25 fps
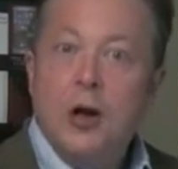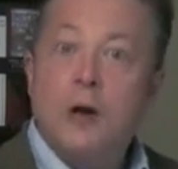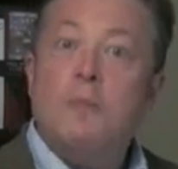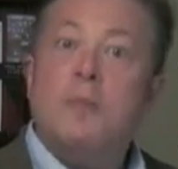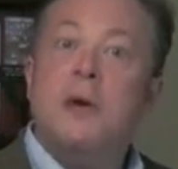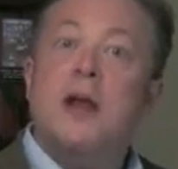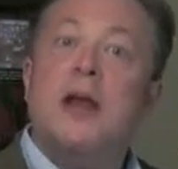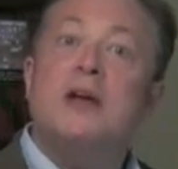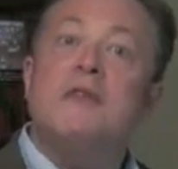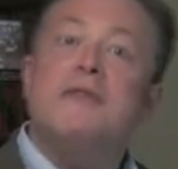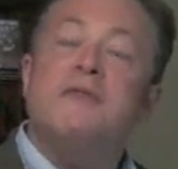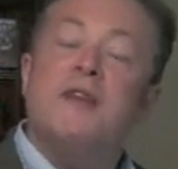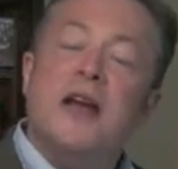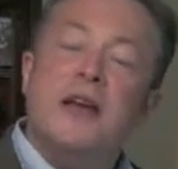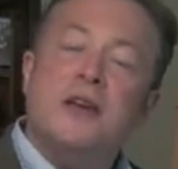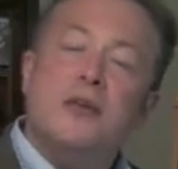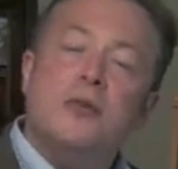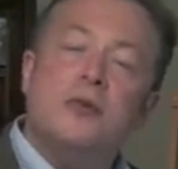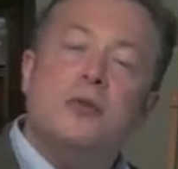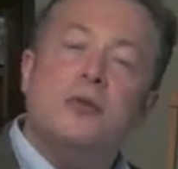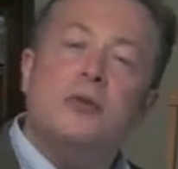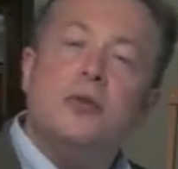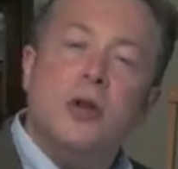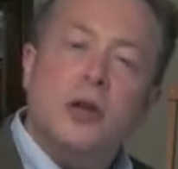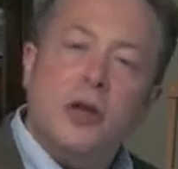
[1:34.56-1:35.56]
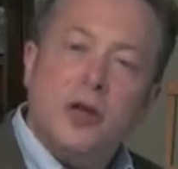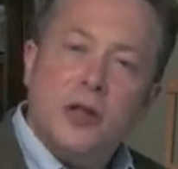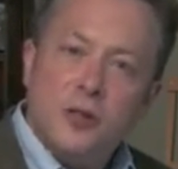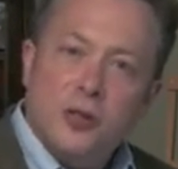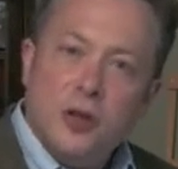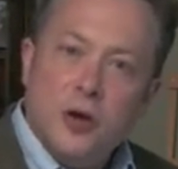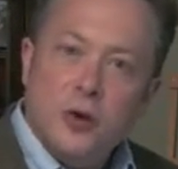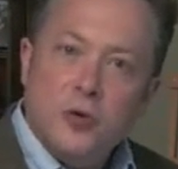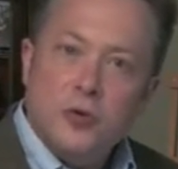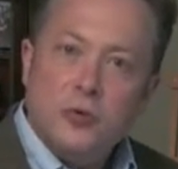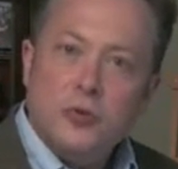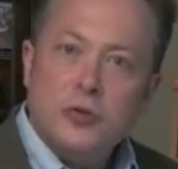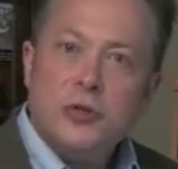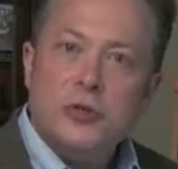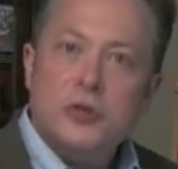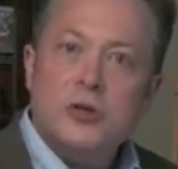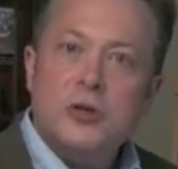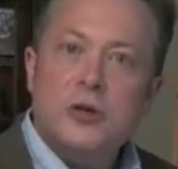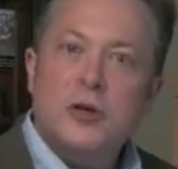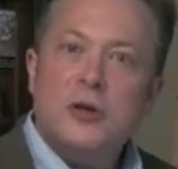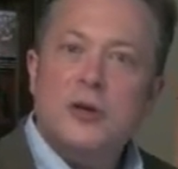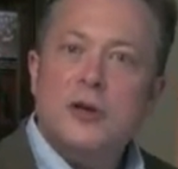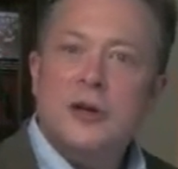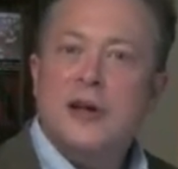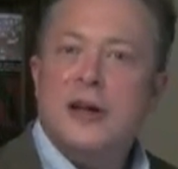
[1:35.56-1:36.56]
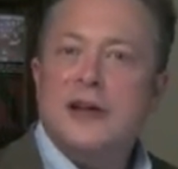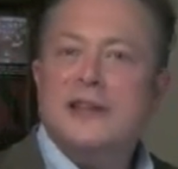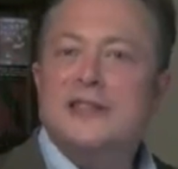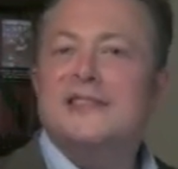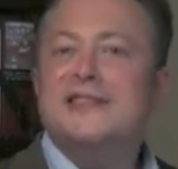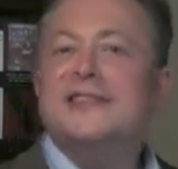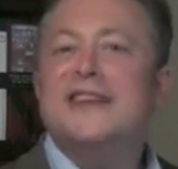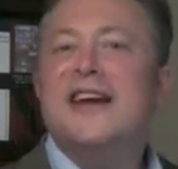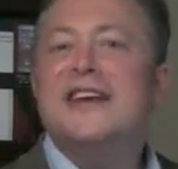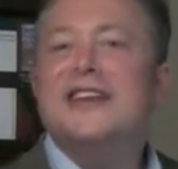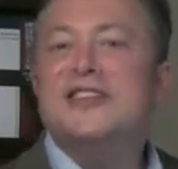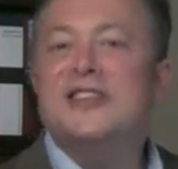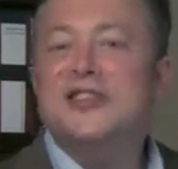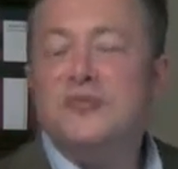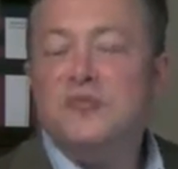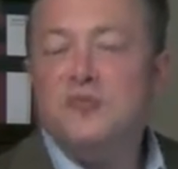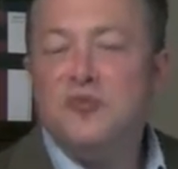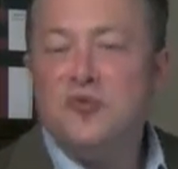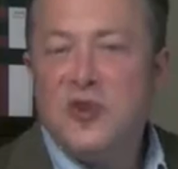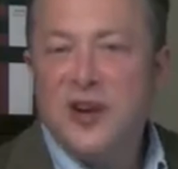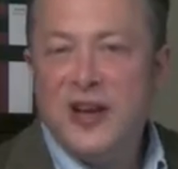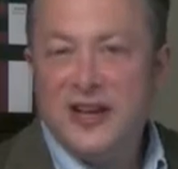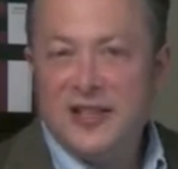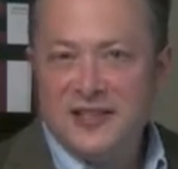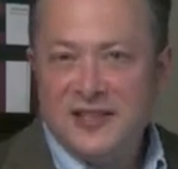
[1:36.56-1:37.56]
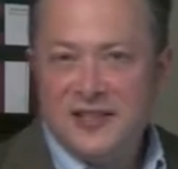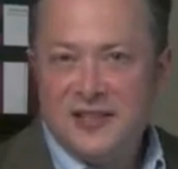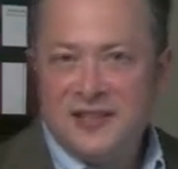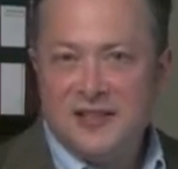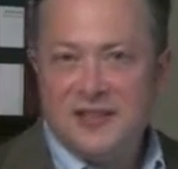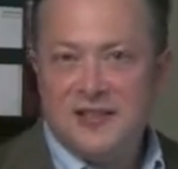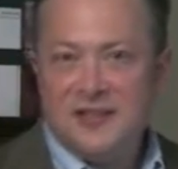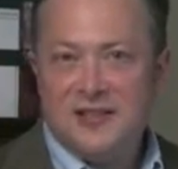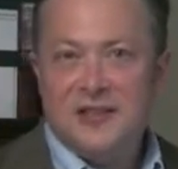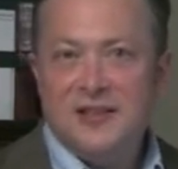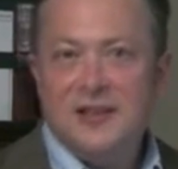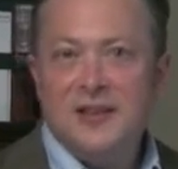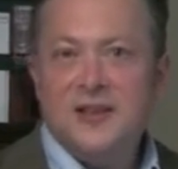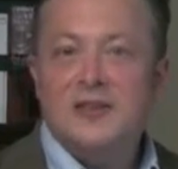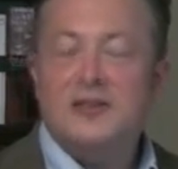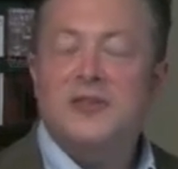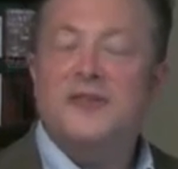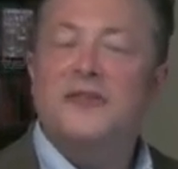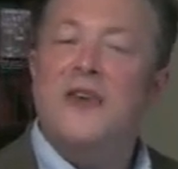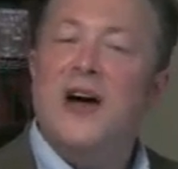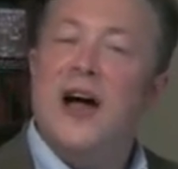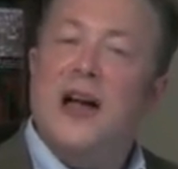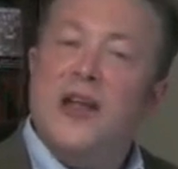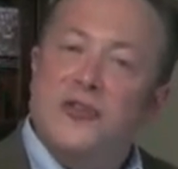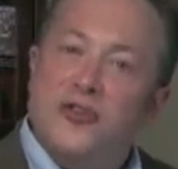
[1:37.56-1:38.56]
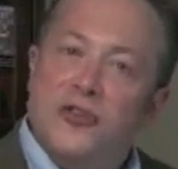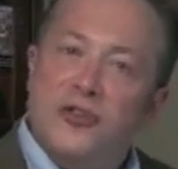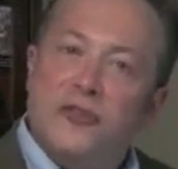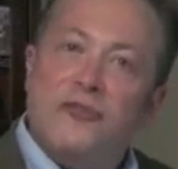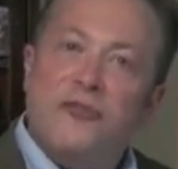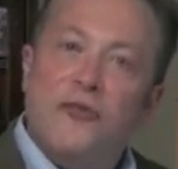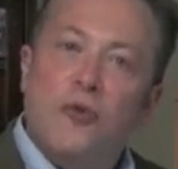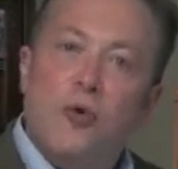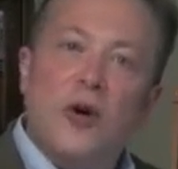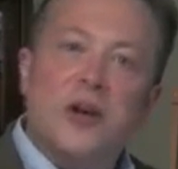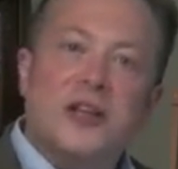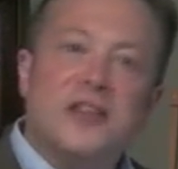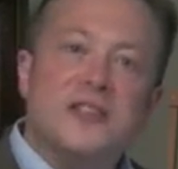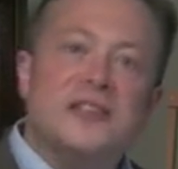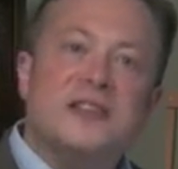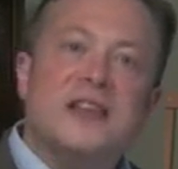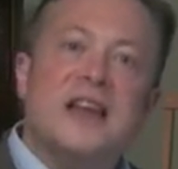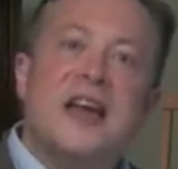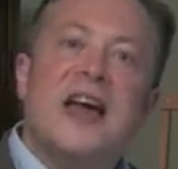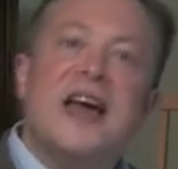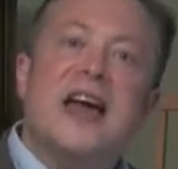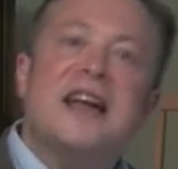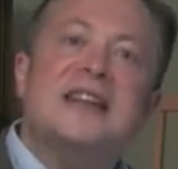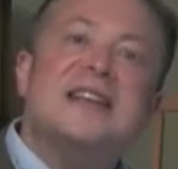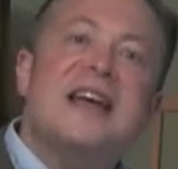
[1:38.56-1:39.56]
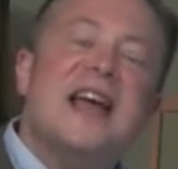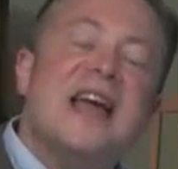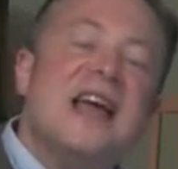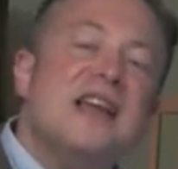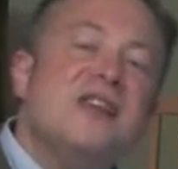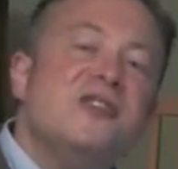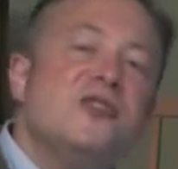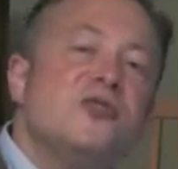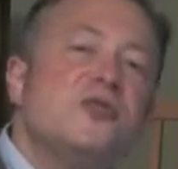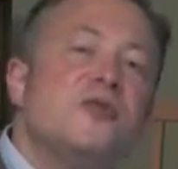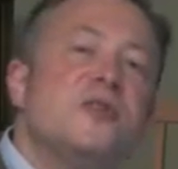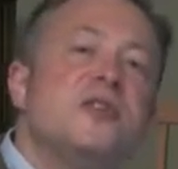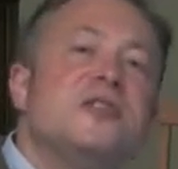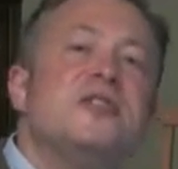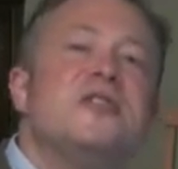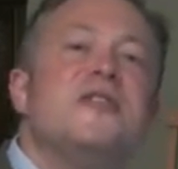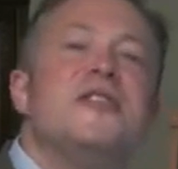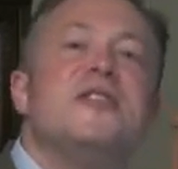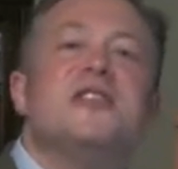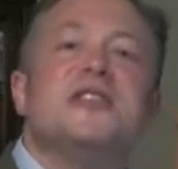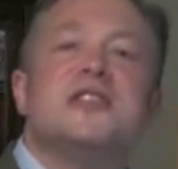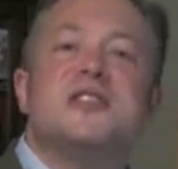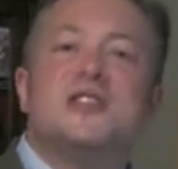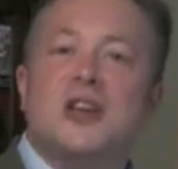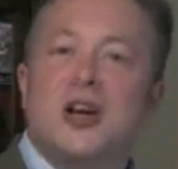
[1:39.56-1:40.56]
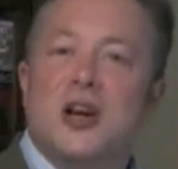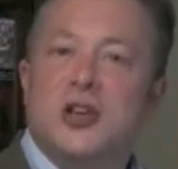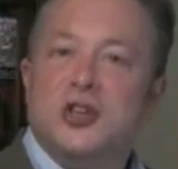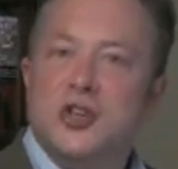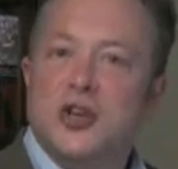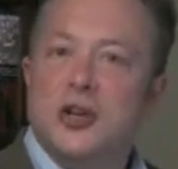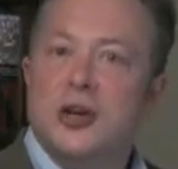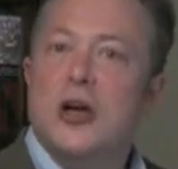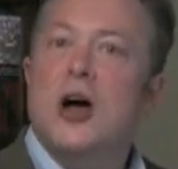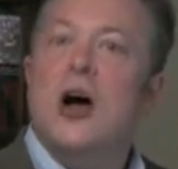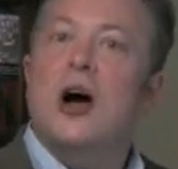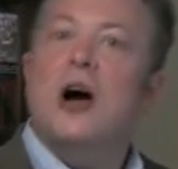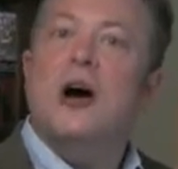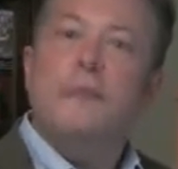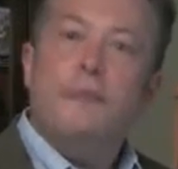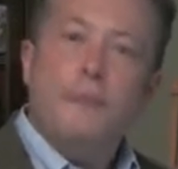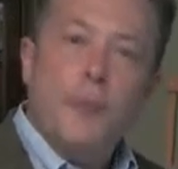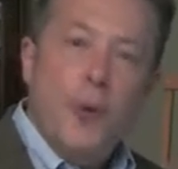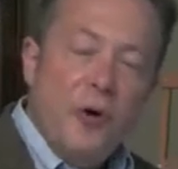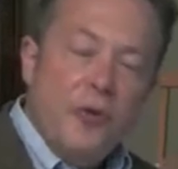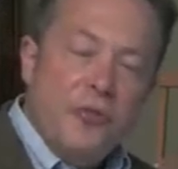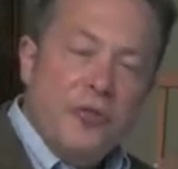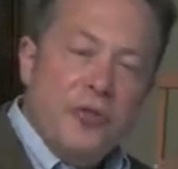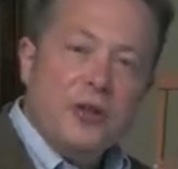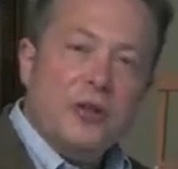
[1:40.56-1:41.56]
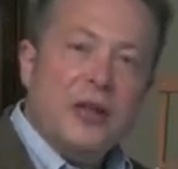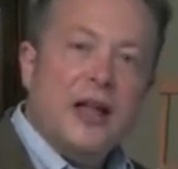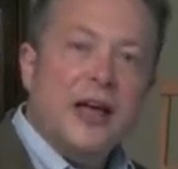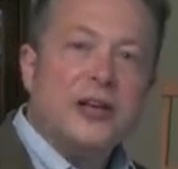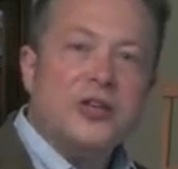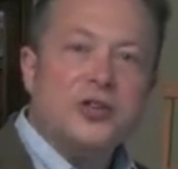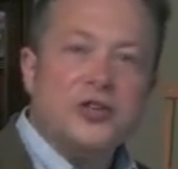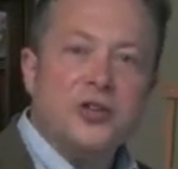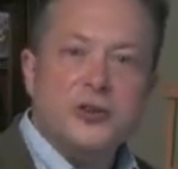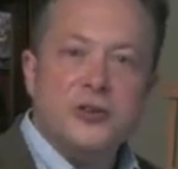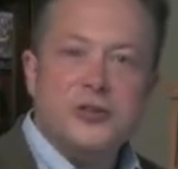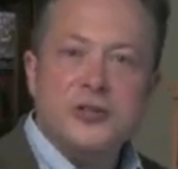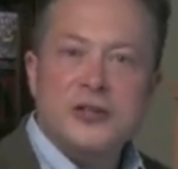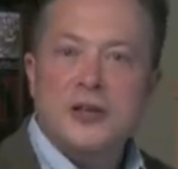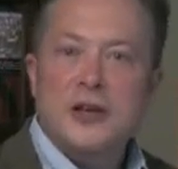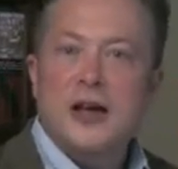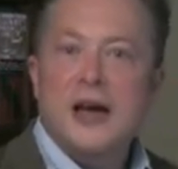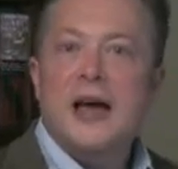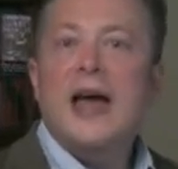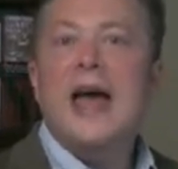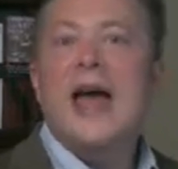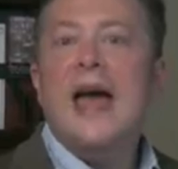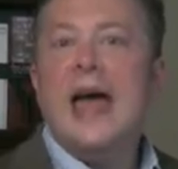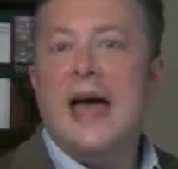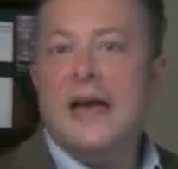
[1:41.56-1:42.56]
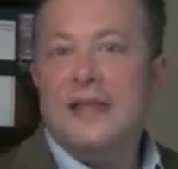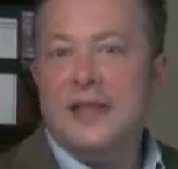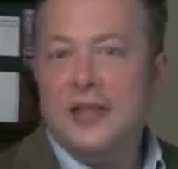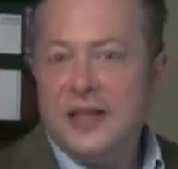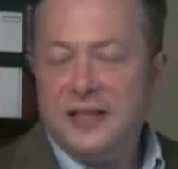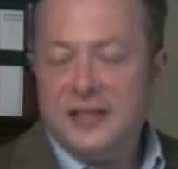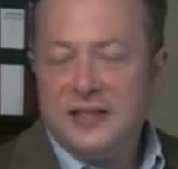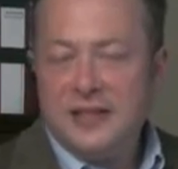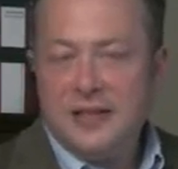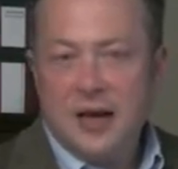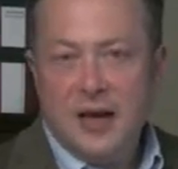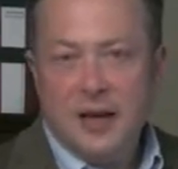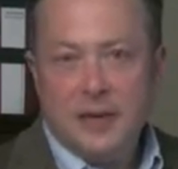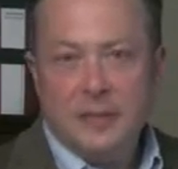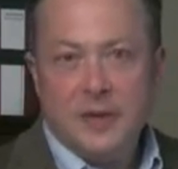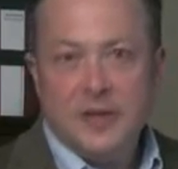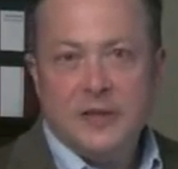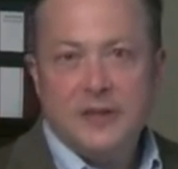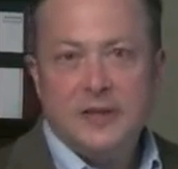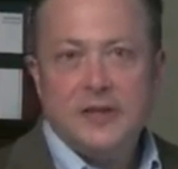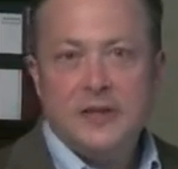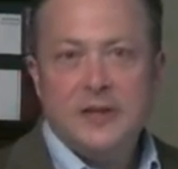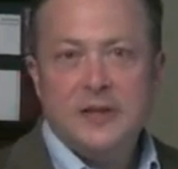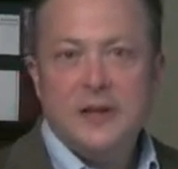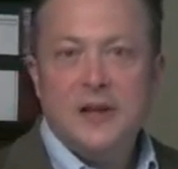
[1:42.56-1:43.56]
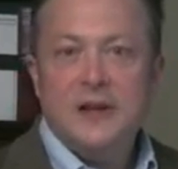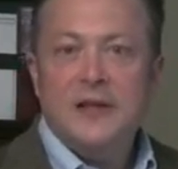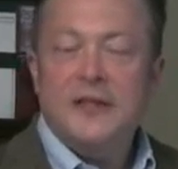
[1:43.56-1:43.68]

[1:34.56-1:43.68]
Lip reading: But I invite you to look at those and to take some risks, to find your voice and to enter into the discussion of both the lectures and the assignments.